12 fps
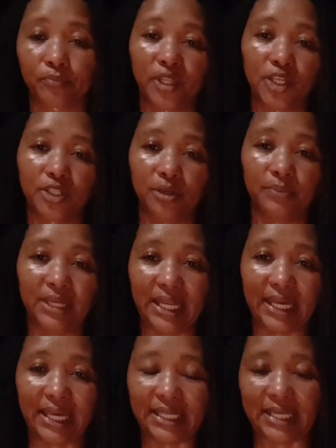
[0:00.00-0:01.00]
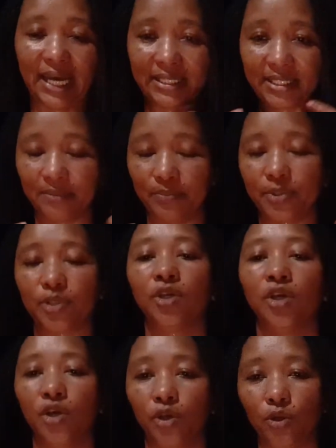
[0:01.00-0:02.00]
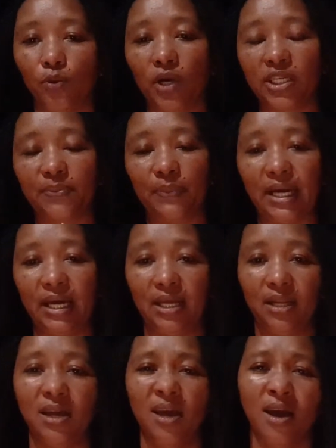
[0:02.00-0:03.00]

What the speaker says: Some delicate items you wash by hand.